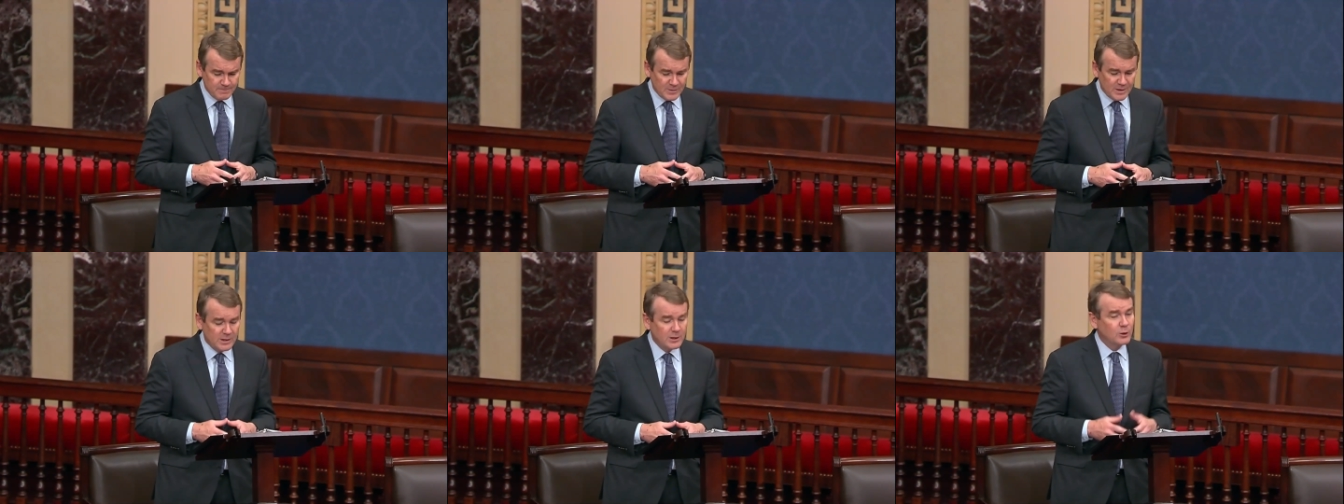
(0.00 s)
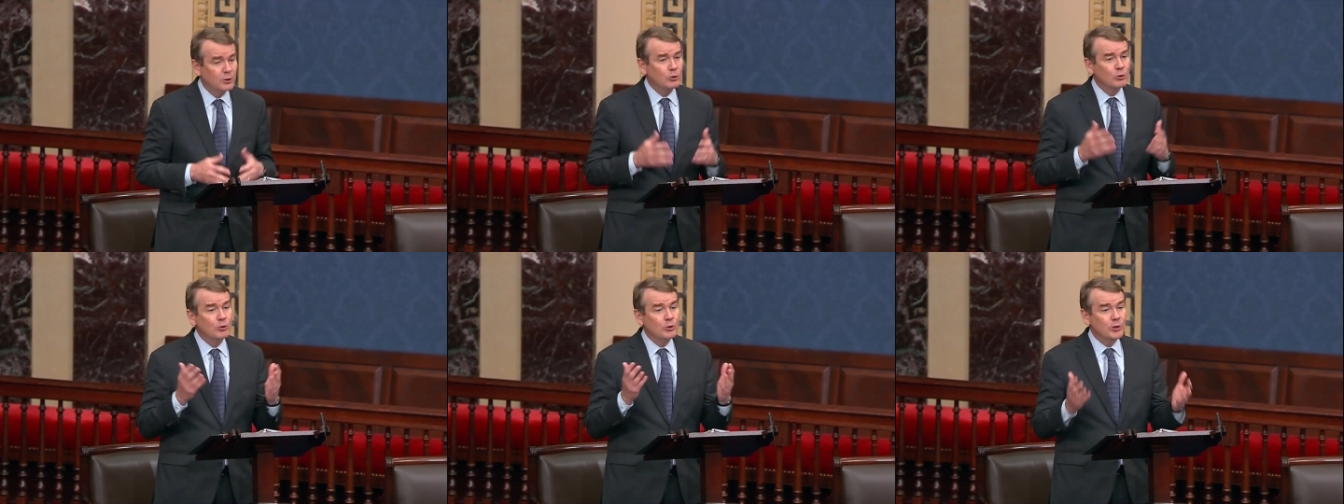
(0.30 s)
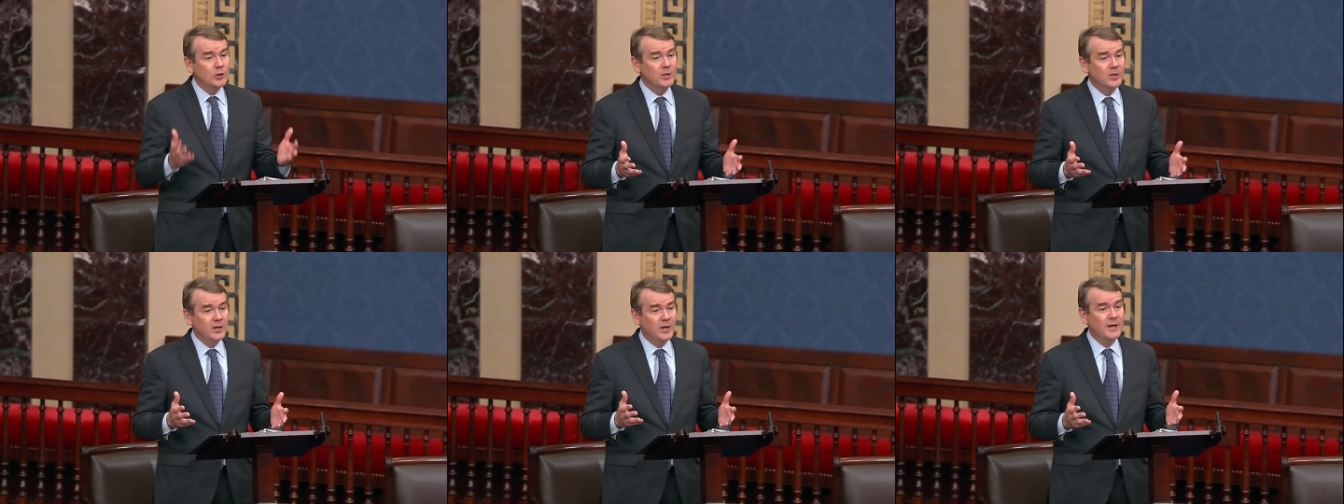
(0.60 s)

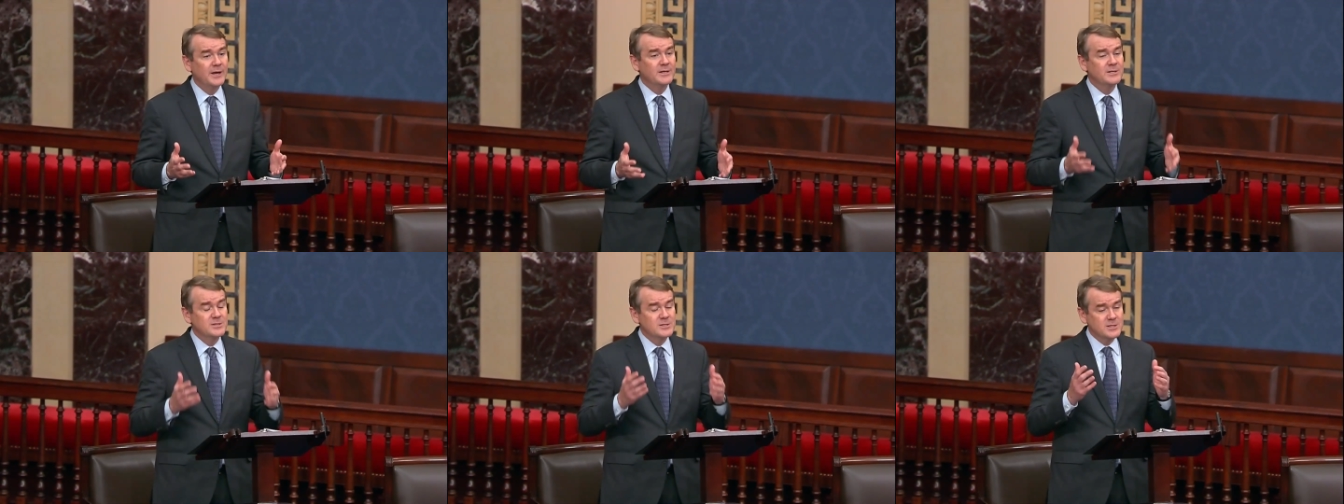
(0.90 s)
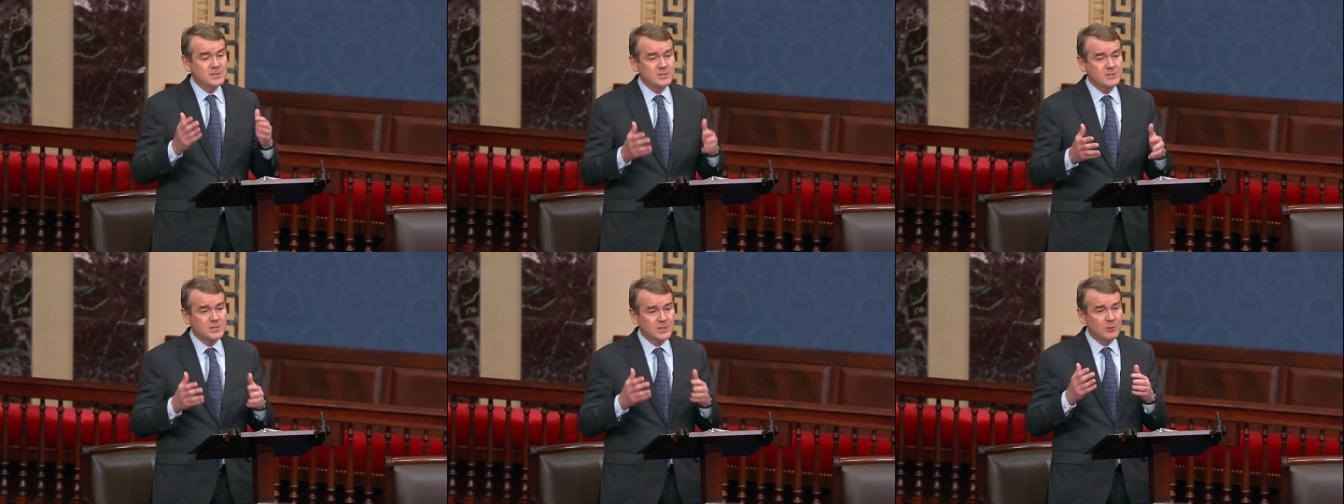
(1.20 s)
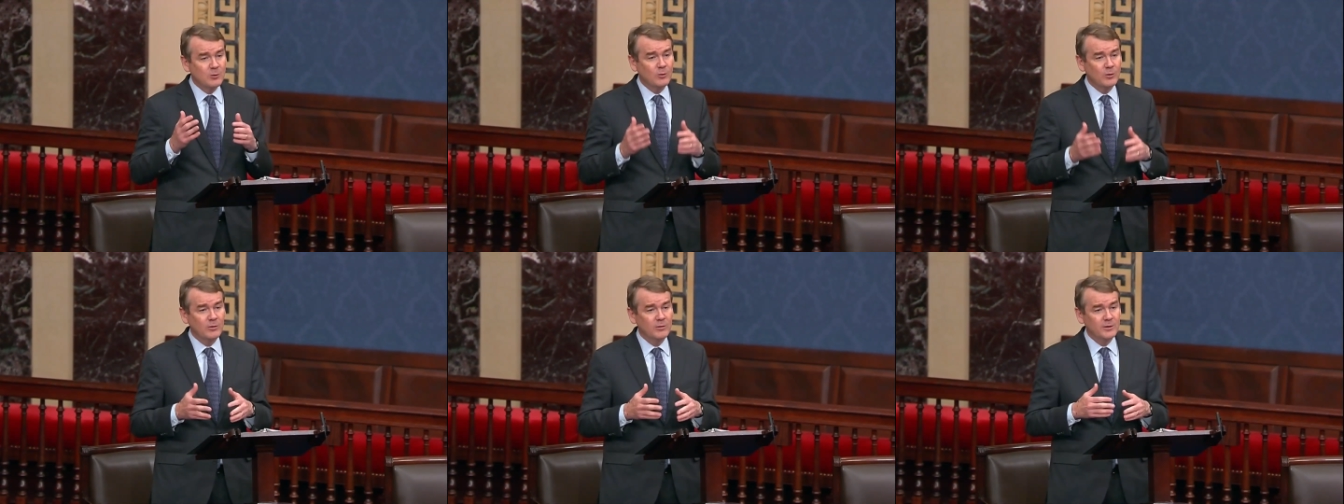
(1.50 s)
including existing
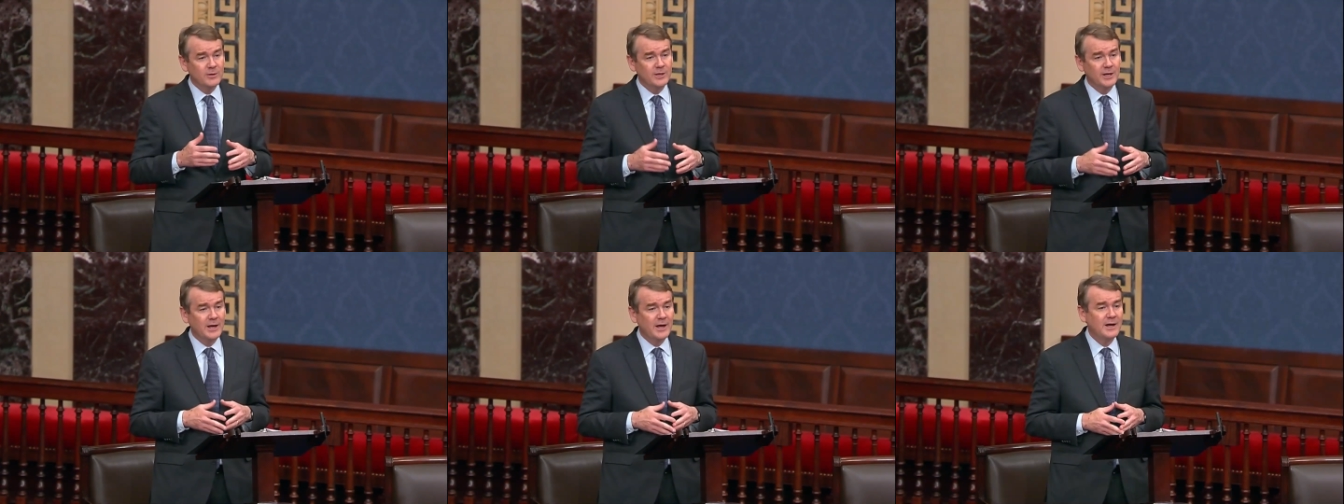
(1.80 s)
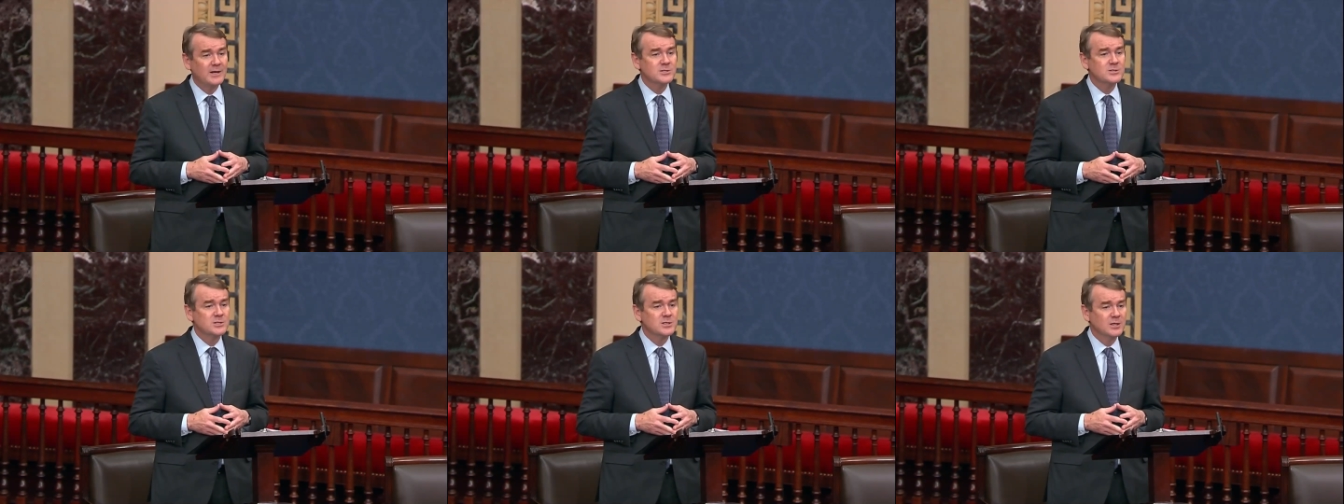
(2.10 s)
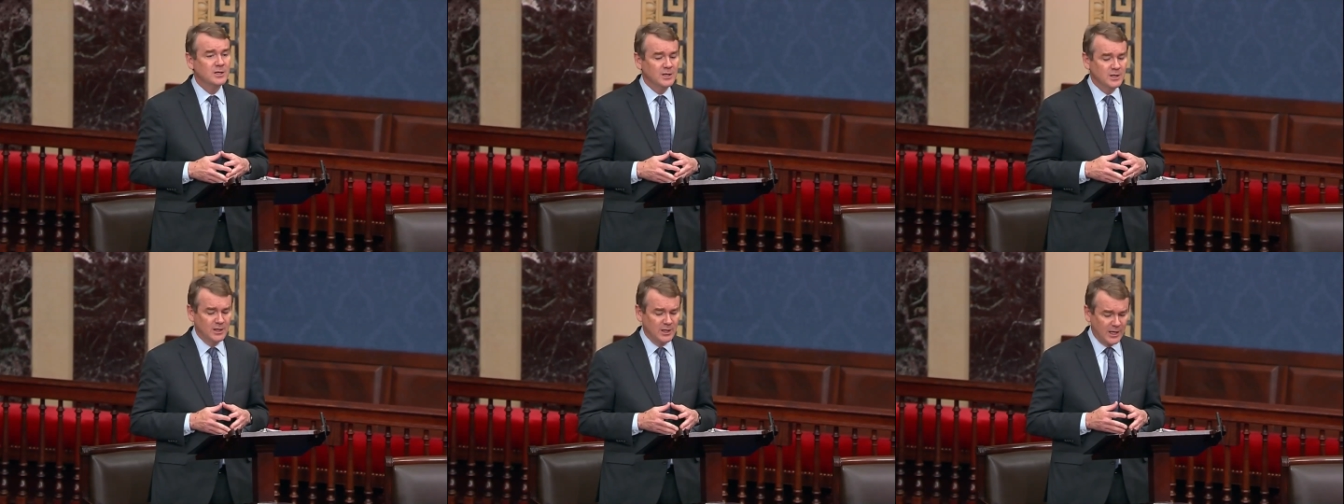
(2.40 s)
oil and gas
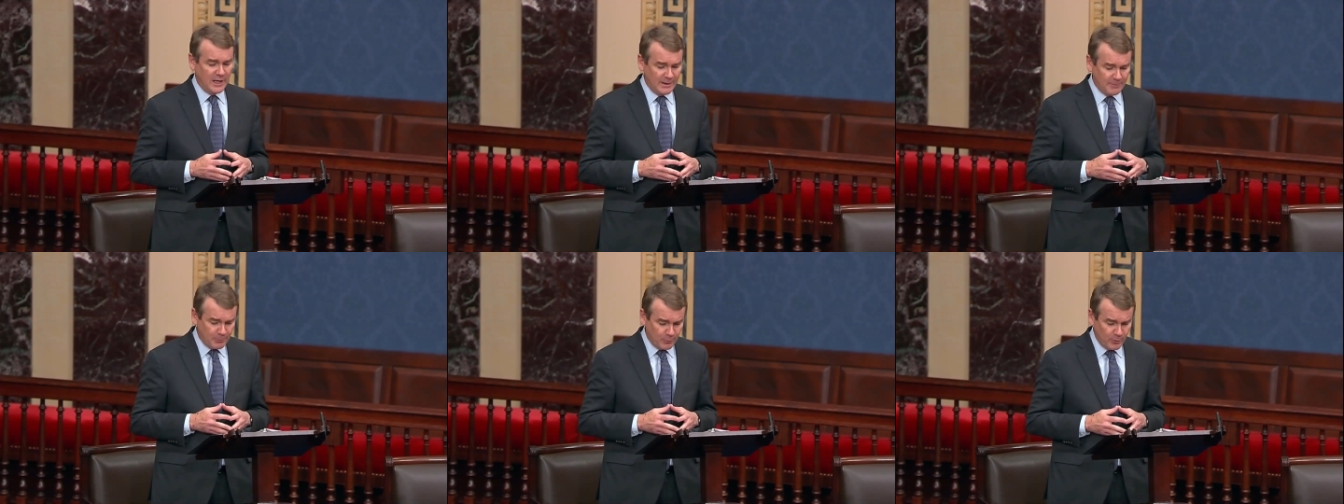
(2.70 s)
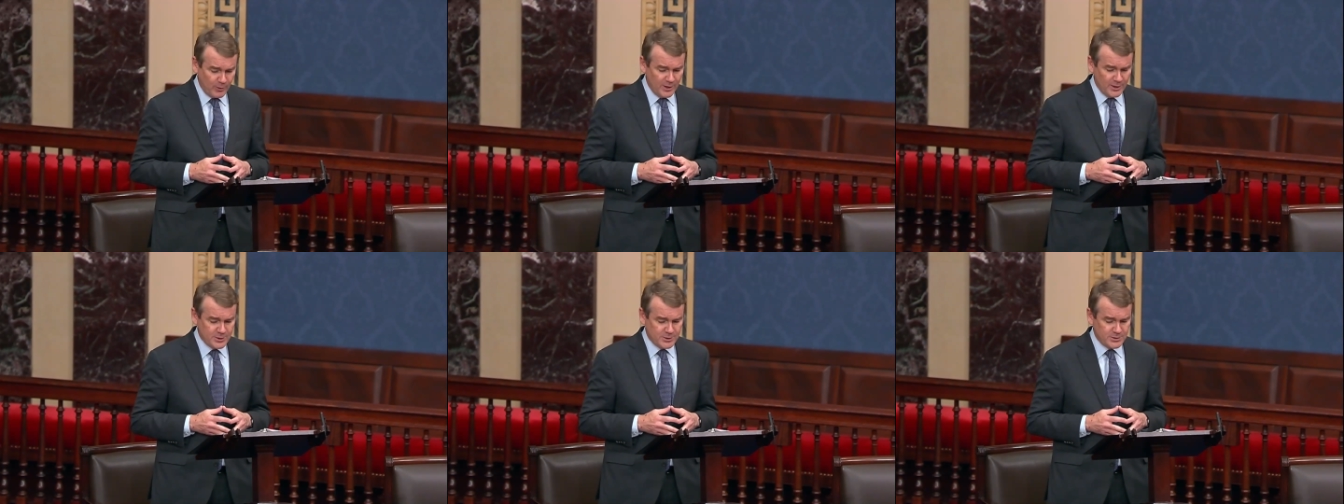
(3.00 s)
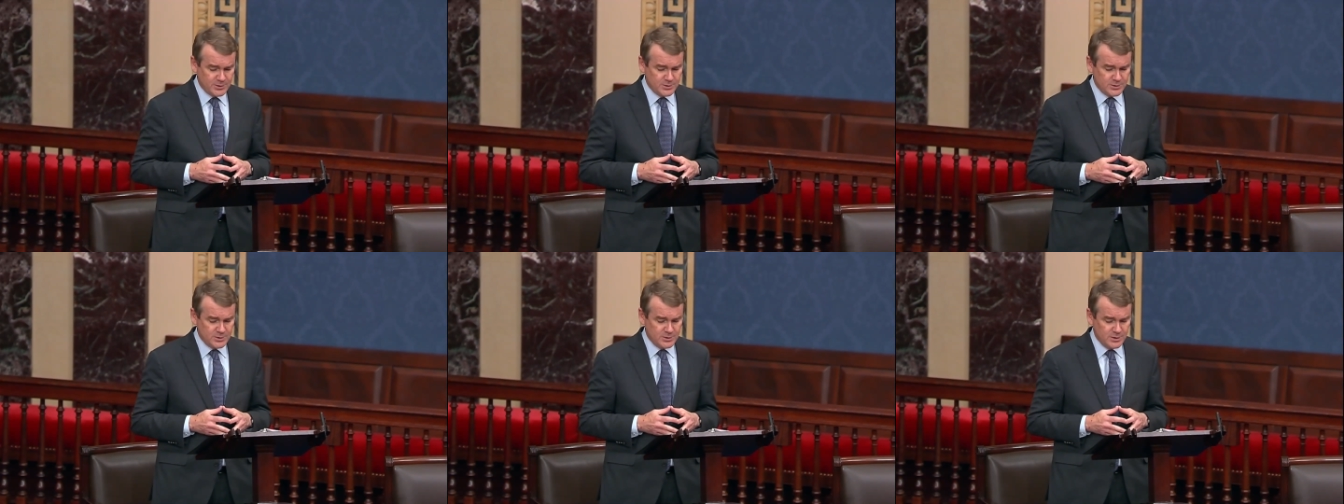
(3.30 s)

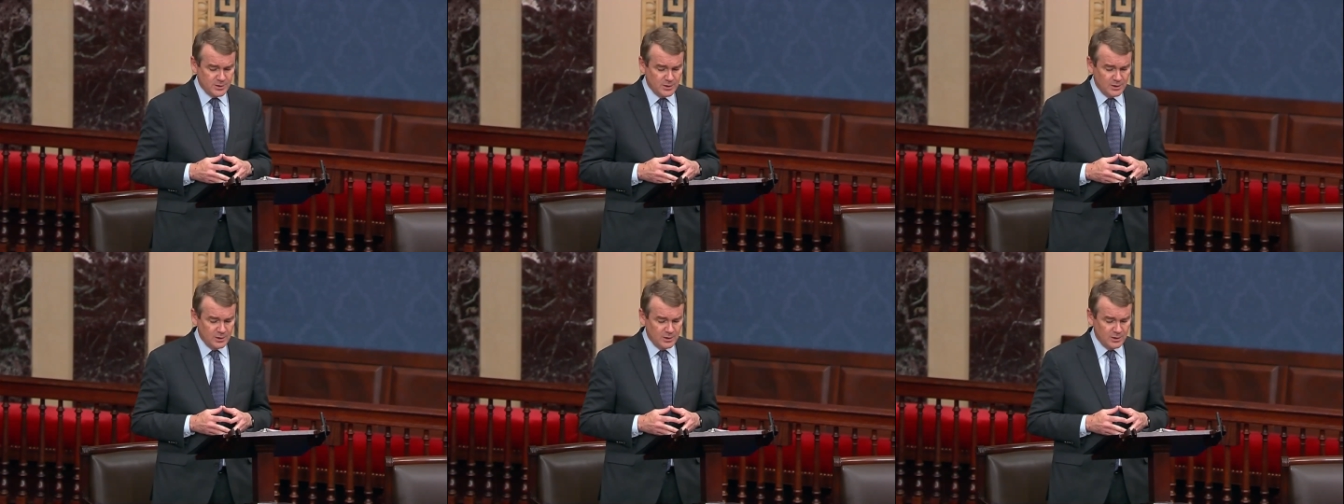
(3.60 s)
operations,